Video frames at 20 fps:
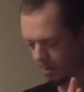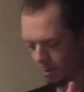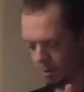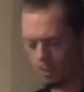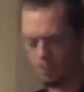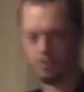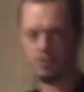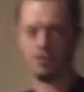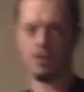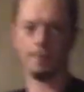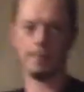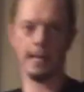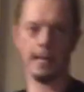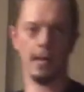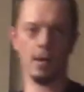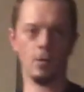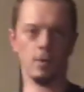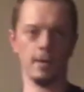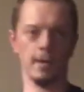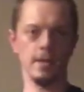step out
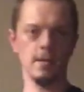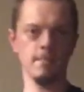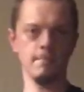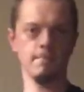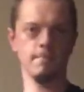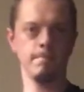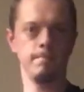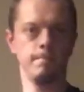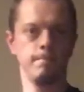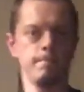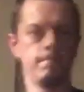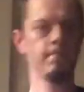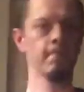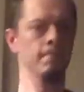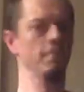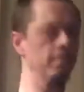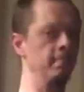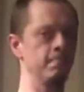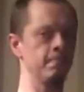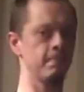and in,
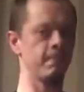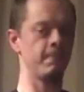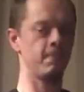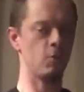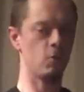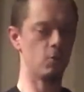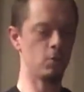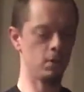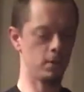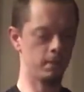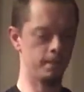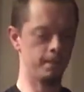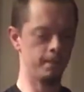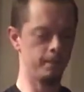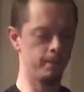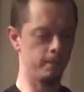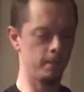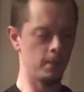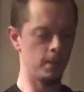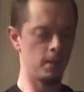4,
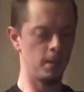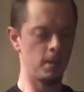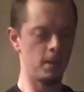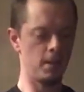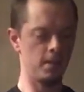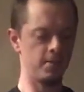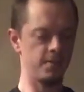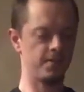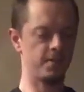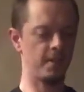step